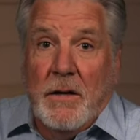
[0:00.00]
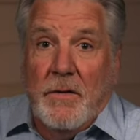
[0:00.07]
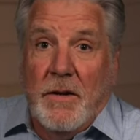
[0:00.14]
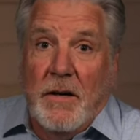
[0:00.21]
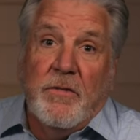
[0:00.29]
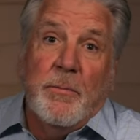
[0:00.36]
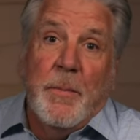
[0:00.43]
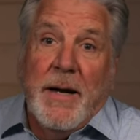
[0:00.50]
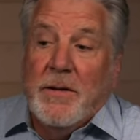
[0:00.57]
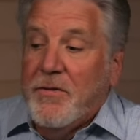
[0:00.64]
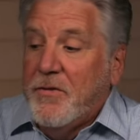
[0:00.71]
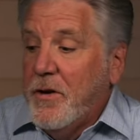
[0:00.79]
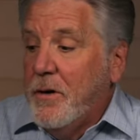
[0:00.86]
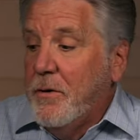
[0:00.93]
Did this
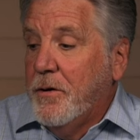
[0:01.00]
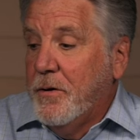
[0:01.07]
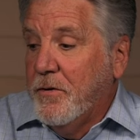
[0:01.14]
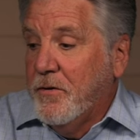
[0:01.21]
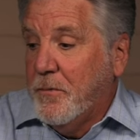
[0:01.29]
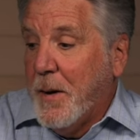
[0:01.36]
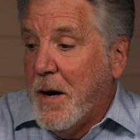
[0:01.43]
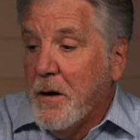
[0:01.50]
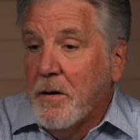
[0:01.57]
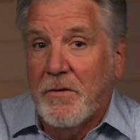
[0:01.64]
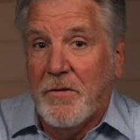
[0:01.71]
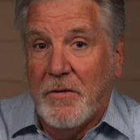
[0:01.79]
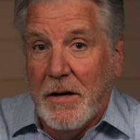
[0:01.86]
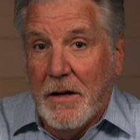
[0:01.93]
man sin or did his
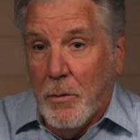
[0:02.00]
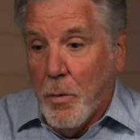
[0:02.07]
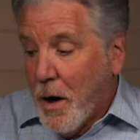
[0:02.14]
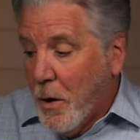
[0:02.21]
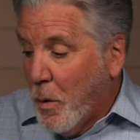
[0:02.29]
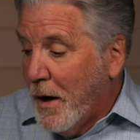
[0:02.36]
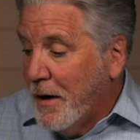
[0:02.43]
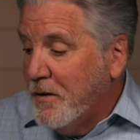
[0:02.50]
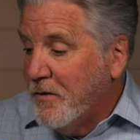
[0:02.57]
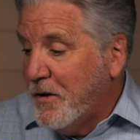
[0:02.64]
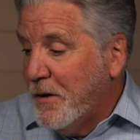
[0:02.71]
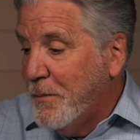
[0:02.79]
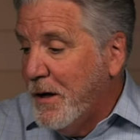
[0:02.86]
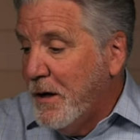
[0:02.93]
parents sin? Why
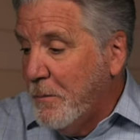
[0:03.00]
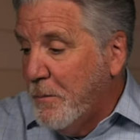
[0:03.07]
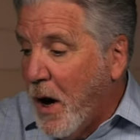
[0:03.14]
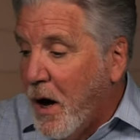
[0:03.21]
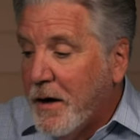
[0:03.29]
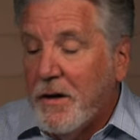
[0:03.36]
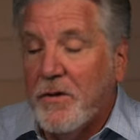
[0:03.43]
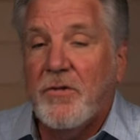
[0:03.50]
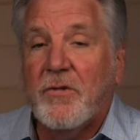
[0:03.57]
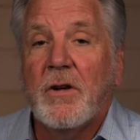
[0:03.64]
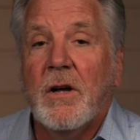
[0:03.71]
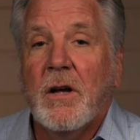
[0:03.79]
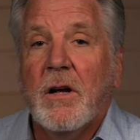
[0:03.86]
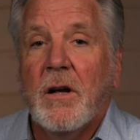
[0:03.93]
is he being
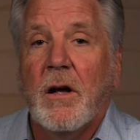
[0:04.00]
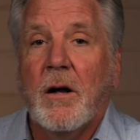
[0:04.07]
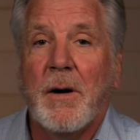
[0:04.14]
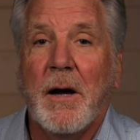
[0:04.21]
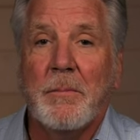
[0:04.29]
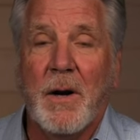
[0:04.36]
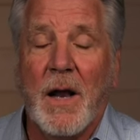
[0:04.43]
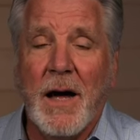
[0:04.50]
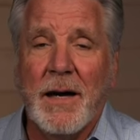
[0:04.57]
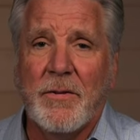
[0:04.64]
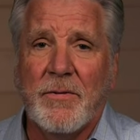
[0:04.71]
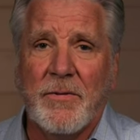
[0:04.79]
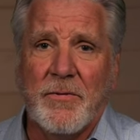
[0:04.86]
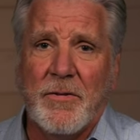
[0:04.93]
punished by
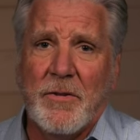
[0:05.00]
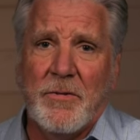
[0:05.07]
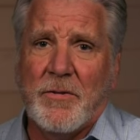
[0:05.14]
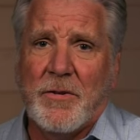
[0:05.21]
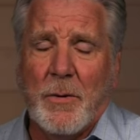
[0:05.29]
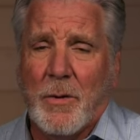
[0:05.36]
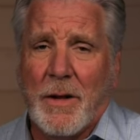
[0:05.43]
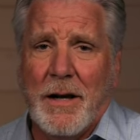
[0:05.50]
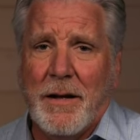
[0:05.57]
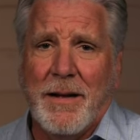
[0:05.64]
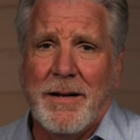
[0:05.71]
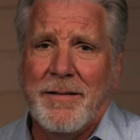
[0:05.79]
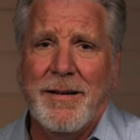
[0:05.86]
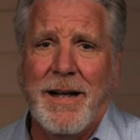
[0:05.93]
blindness?" And Jesus said, "Well,
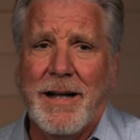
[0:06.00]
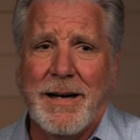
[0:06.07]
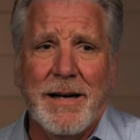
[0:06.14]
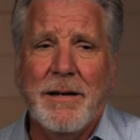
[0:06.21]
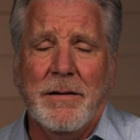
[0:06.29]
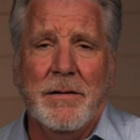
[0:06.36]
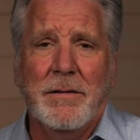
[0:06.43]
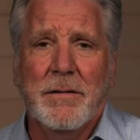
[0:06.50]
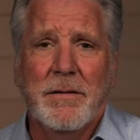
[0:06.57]
that's not it.